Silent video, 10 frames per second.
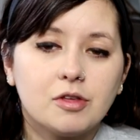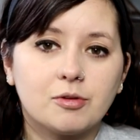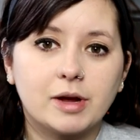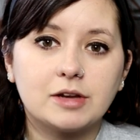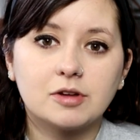
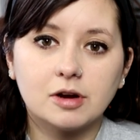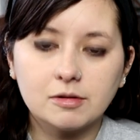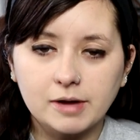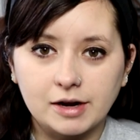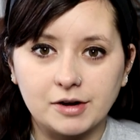So a
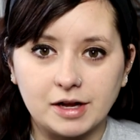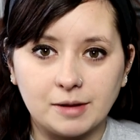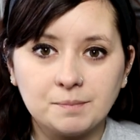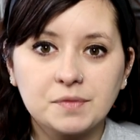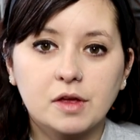
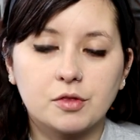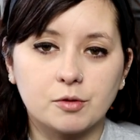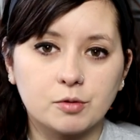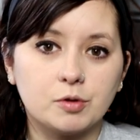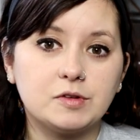terrarium,
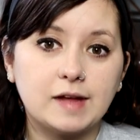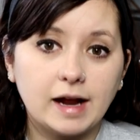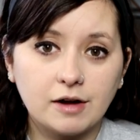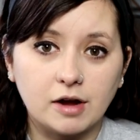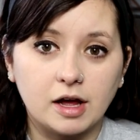the root
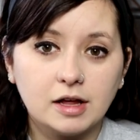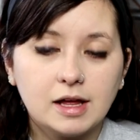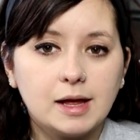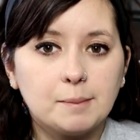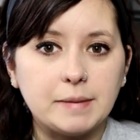terra,
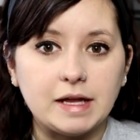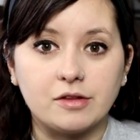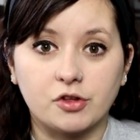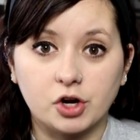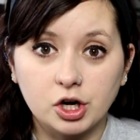
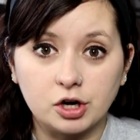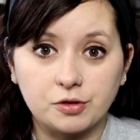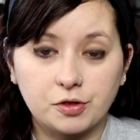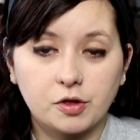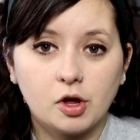means
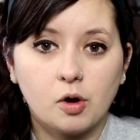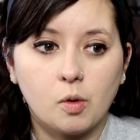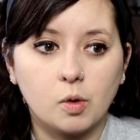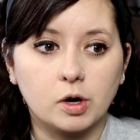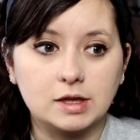earth
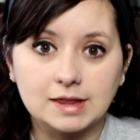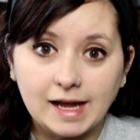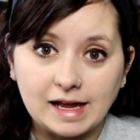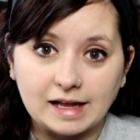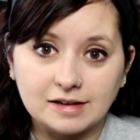or
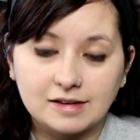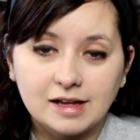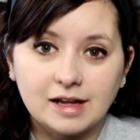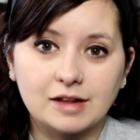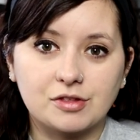land.
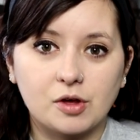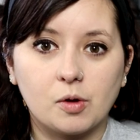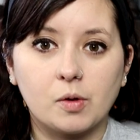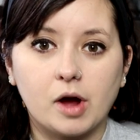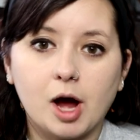And
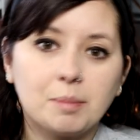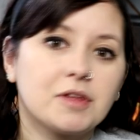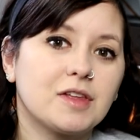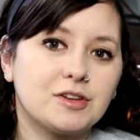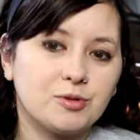so
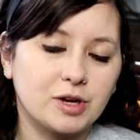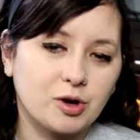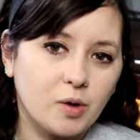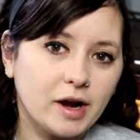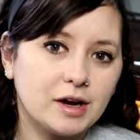opposite to an
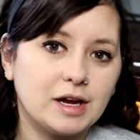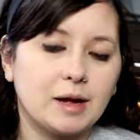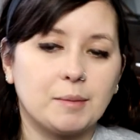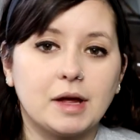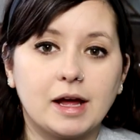
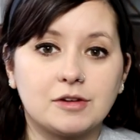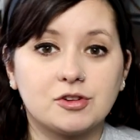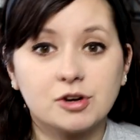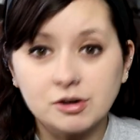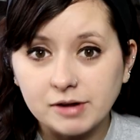aquarium, a
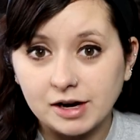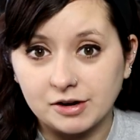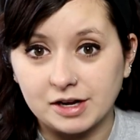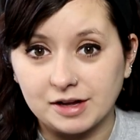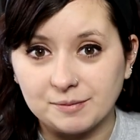
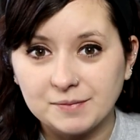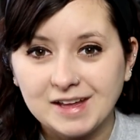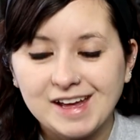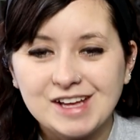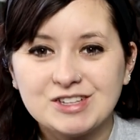terrarium
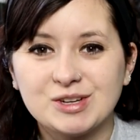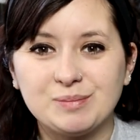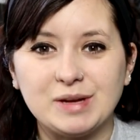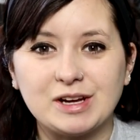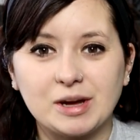
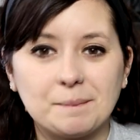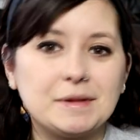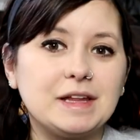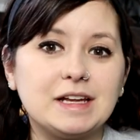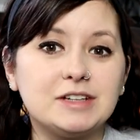should be
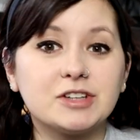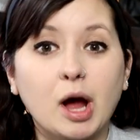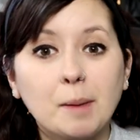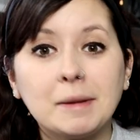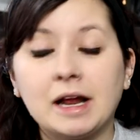completely
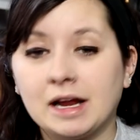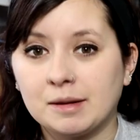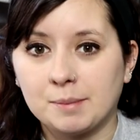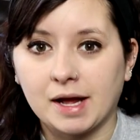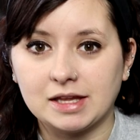
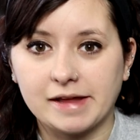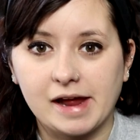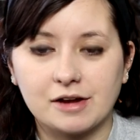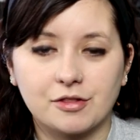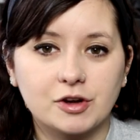dominated
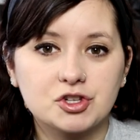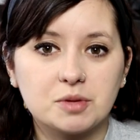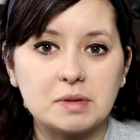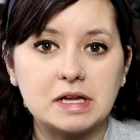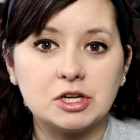land. There
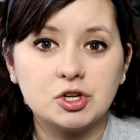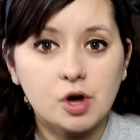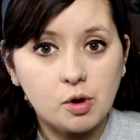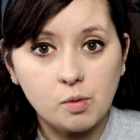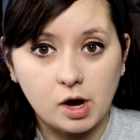should be
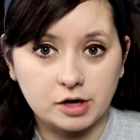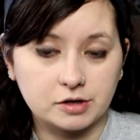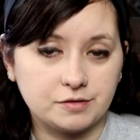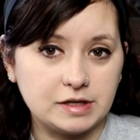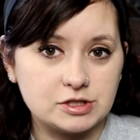no
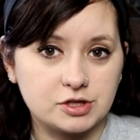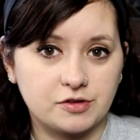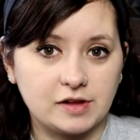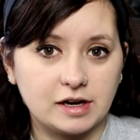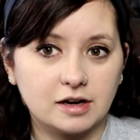water
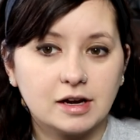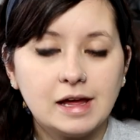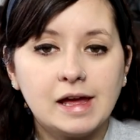features here.